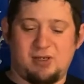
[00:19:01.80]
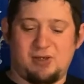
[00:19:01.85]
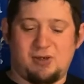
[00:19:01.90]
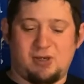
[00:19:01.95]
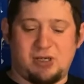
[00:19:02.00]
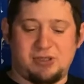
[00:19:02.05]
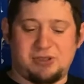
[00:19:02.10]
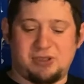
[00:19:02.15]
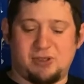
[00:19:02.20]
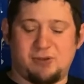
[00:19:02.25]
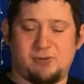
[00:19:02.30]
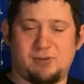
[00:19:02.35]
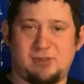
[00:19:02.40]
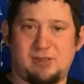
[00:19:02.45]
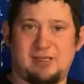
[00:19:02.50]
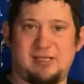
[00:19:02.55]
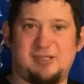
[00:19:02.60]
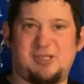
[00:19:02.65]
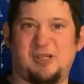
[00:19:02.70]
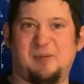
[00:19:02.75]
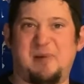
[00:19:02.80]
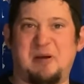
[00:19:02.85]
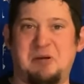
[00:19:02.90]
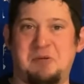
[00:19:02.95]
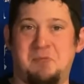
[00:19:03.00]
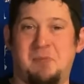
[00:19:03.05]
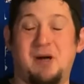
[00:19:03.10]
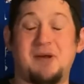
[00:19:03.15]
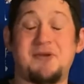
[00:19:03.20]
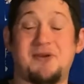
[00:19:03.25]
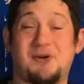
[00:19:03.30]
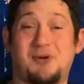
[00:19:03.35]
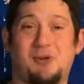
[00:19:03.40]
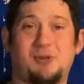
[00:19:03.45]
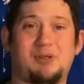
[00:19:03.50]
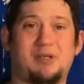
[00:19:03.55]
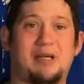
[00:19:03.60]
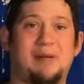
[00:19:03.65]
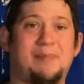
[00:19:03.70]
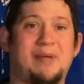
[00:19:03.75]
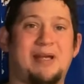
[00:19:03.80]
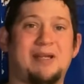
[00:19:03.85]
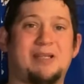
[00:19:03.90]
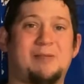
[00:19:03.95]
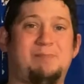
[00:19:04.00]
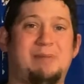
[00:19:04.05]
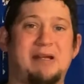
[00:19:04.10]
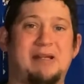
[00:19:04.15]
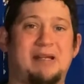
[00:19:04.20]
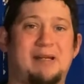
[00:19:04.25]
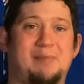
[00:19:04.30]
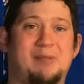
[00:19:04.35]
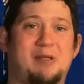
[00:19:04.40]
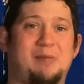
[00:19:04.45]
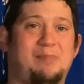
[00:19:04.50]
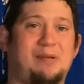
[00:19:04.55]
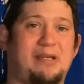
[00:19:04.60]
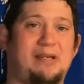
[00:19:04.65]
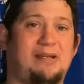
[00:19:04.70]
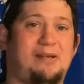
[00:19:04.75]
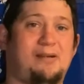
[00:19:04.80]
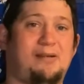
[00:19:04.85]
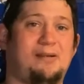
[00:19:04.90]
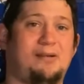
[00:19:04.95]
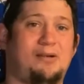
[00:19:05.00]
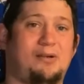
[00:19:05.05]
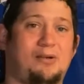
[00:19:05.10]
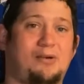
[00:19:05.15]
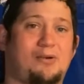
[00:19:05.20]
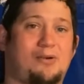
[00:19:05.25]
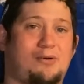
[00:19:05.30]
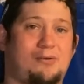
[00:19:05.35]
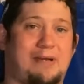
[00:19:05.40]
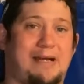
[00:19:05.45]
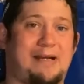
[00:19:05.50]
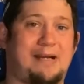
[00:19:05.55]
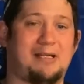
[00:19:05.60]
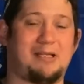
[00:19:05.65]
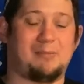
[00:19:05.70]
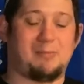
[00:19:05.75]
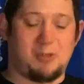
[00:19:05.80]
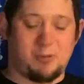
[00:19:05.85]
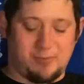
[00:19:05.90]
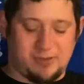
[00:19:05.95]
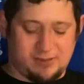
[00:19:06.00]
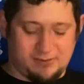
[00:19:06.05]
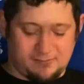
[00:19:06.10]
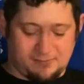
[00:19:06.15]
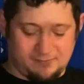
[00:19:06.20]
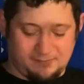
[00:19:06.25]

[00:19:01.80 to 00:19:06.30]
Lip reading: Also, these are about a month old. I'm not expecting them to be great at the moment,